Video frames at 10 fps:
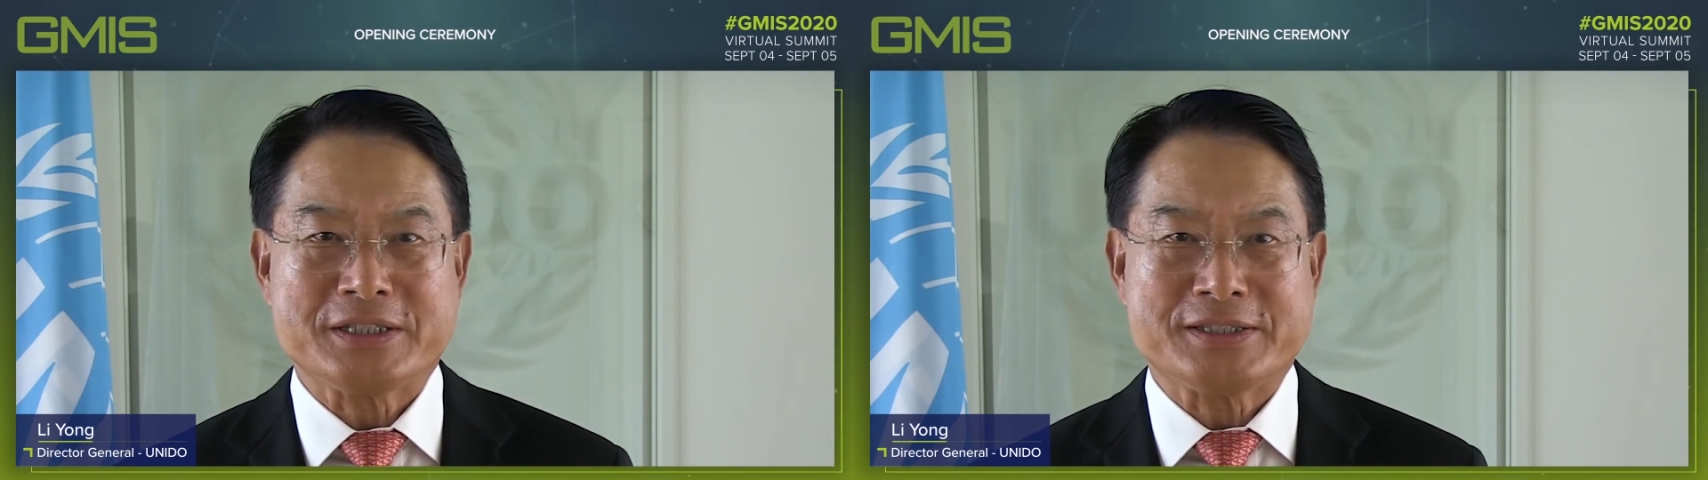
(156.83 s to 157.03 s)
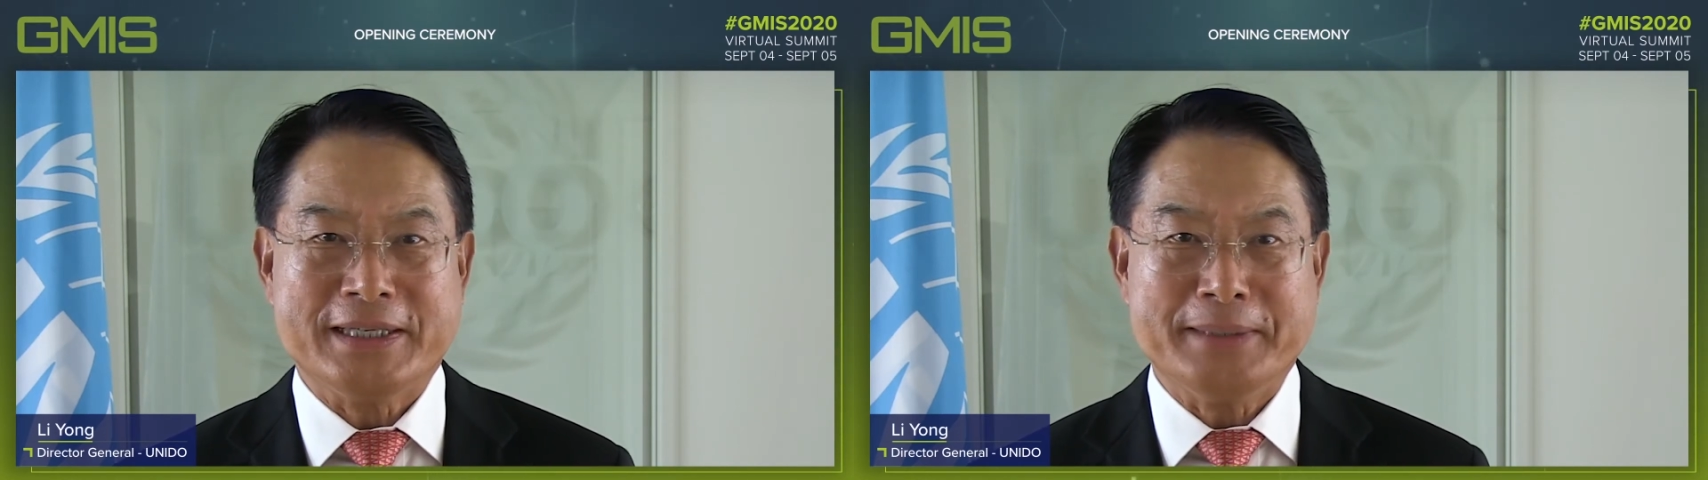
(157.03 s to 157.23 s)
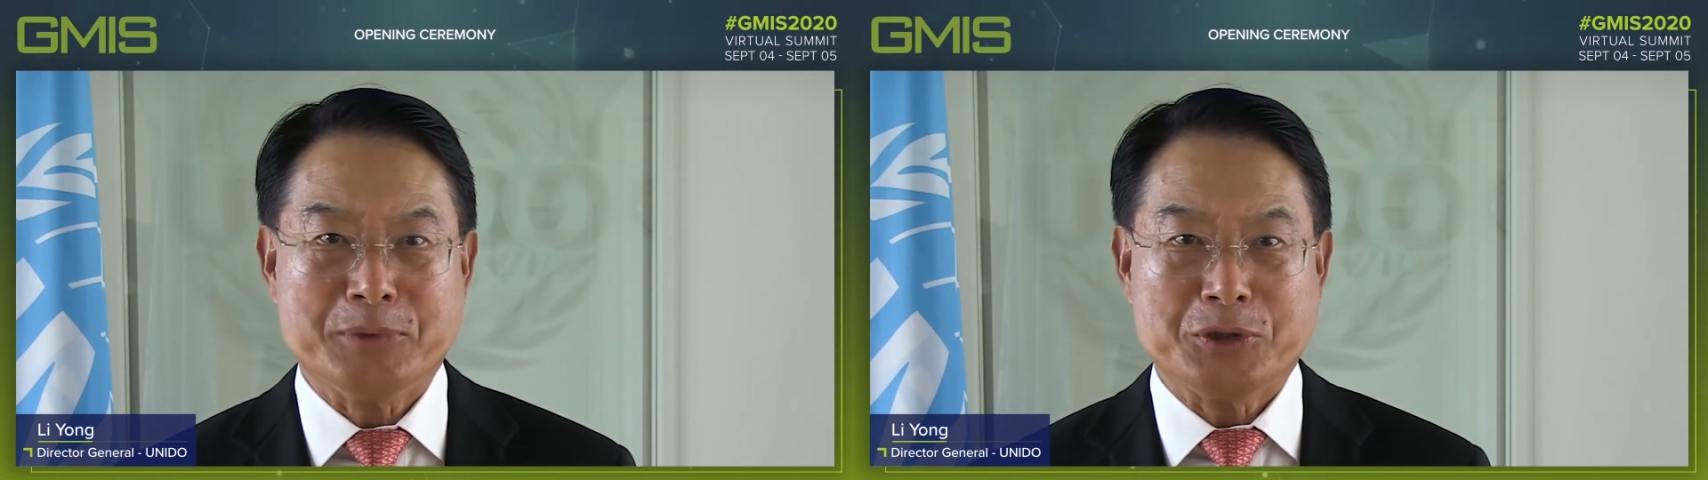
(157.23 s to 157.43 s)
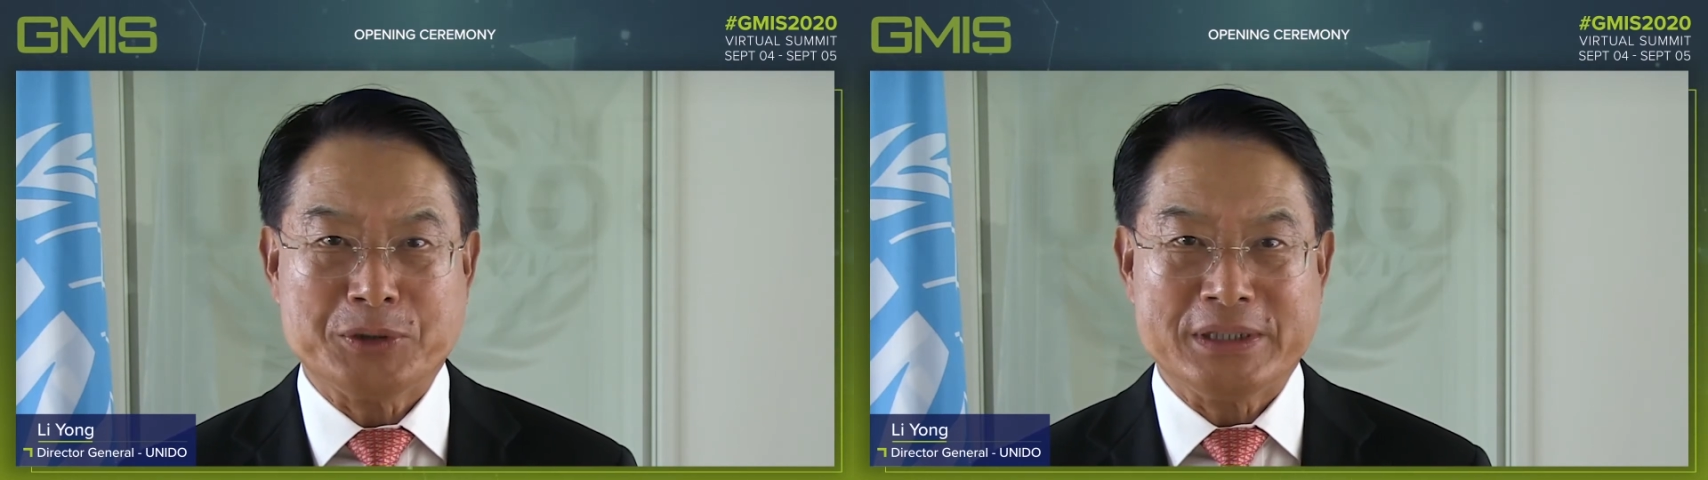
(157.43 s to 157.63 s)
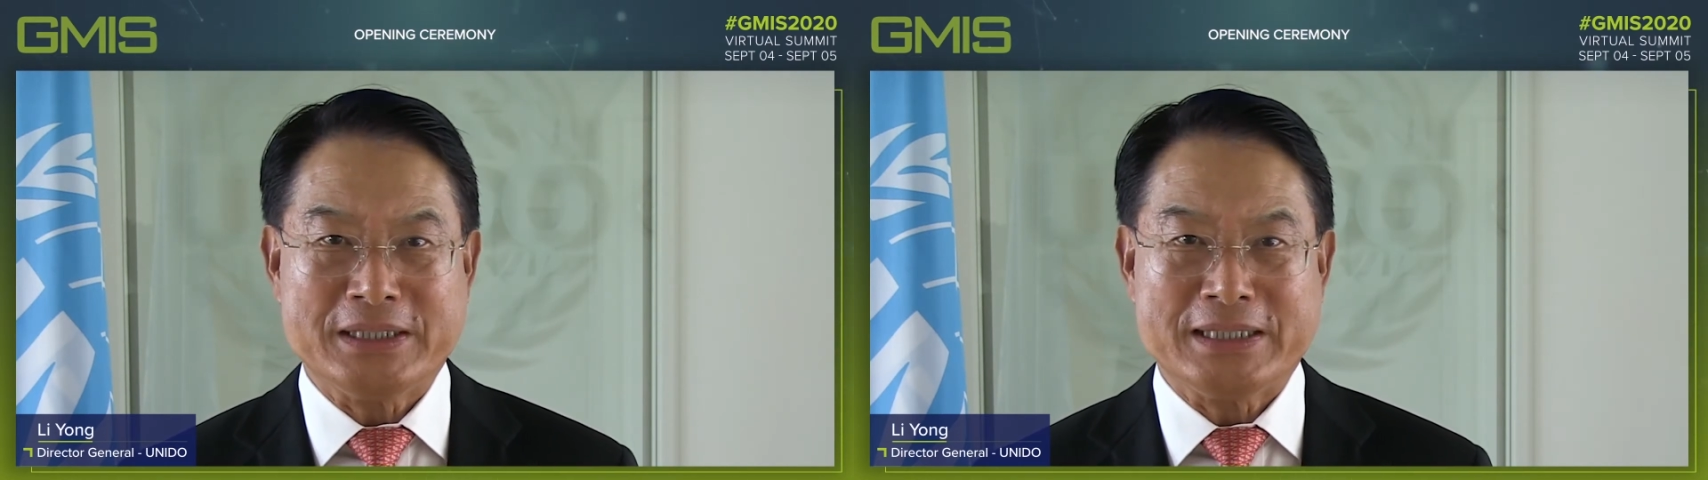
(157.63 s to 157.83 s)
December
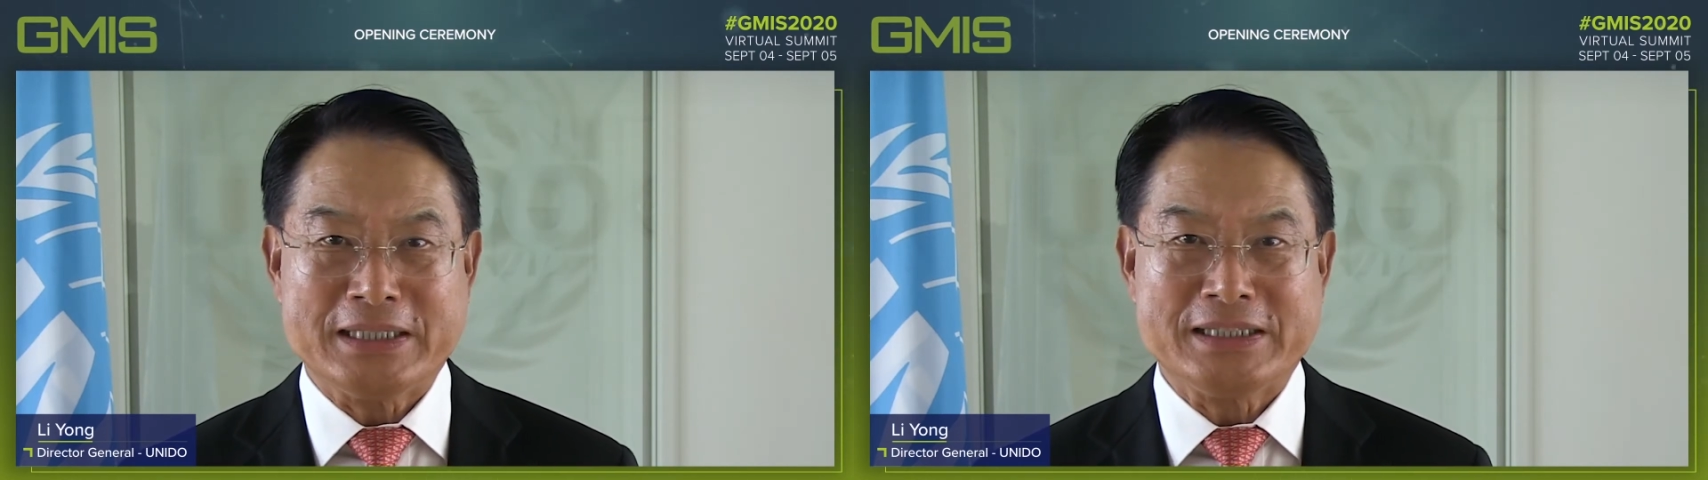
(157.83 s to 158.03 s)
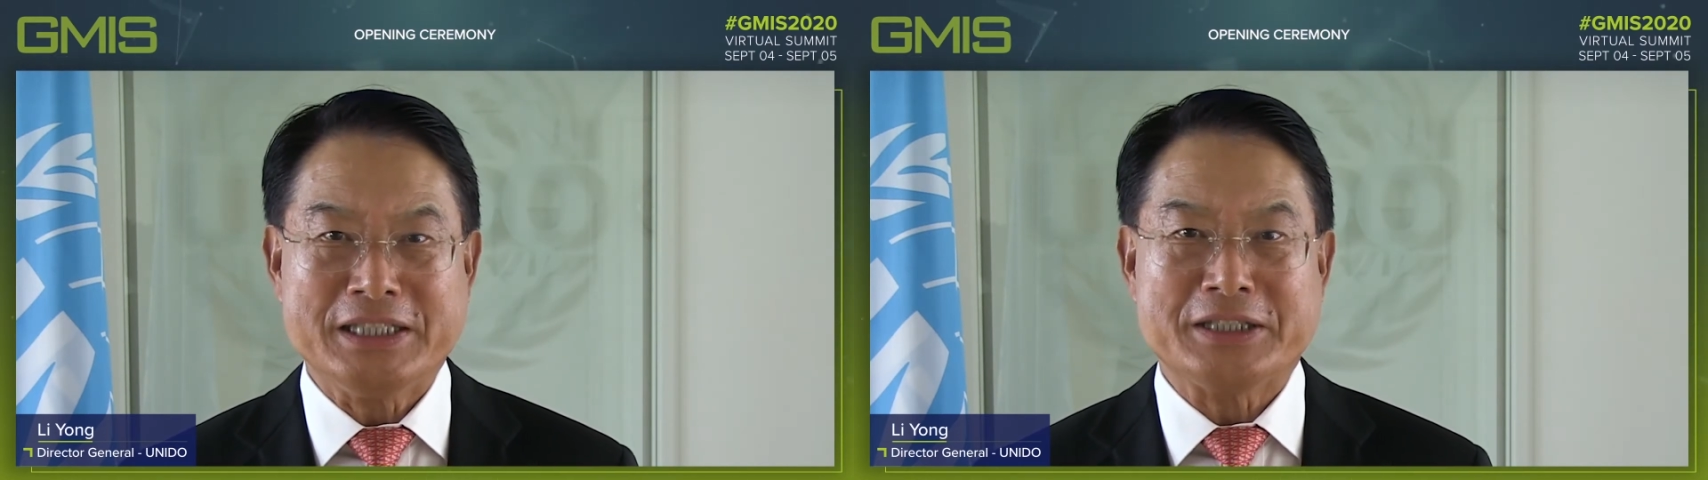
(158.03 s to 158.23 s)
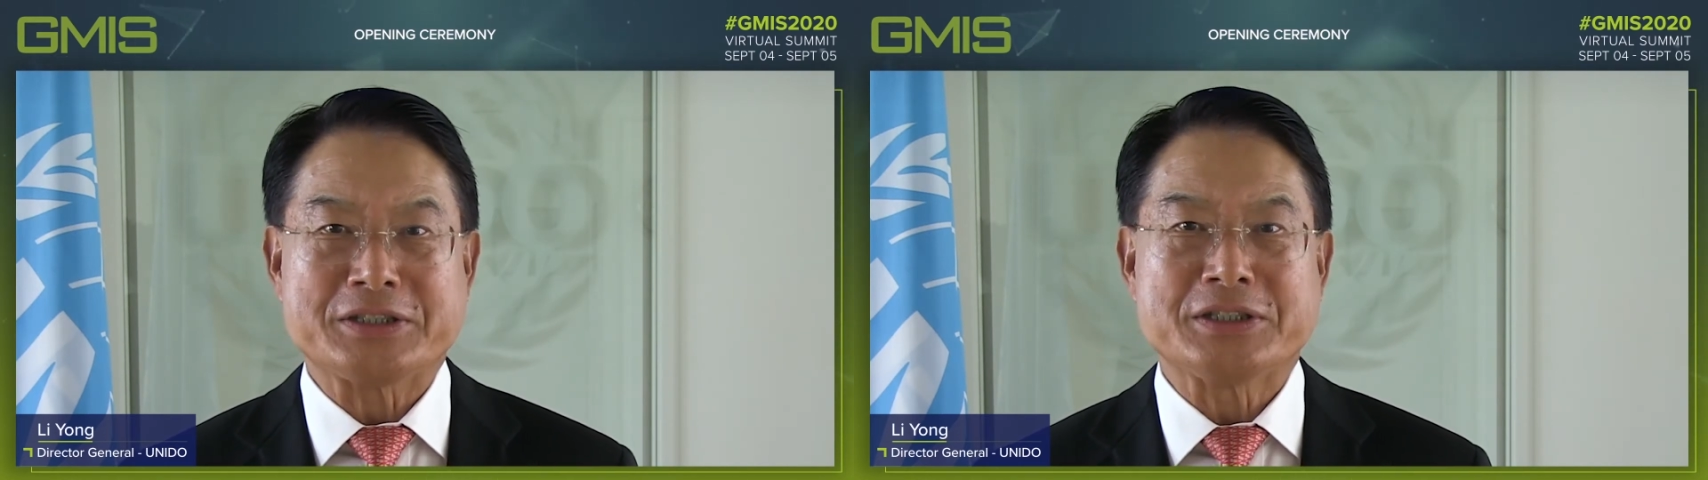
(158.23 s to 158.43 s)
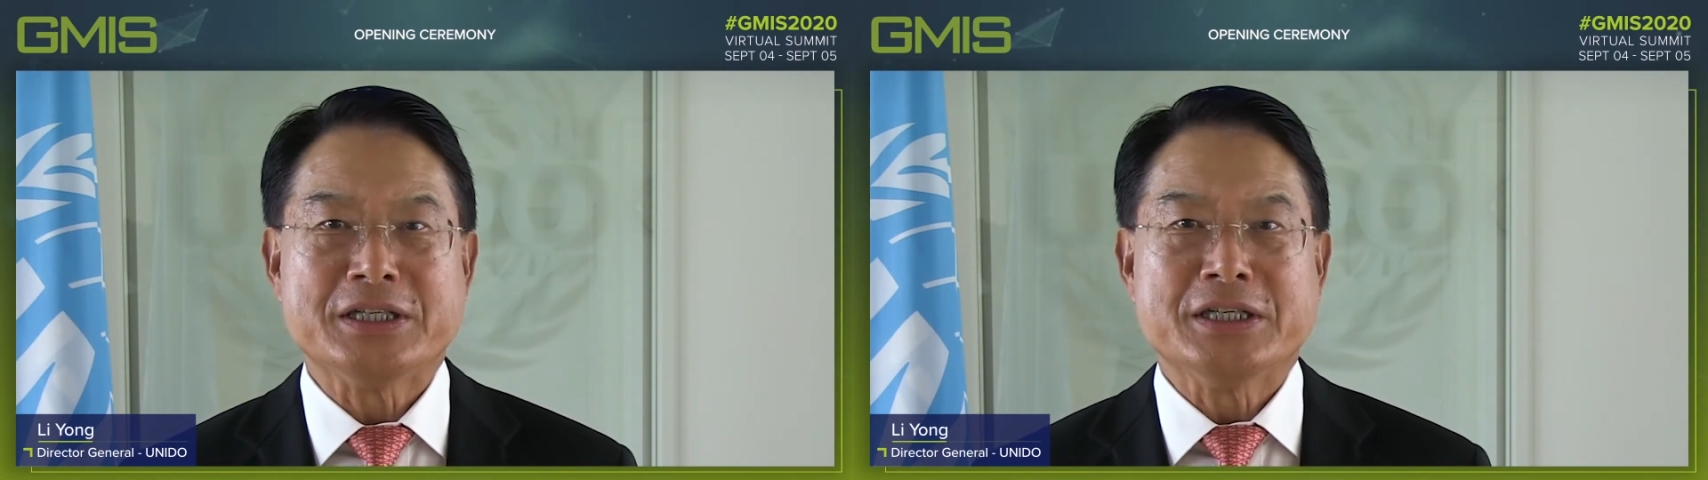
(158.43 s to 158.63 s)
2019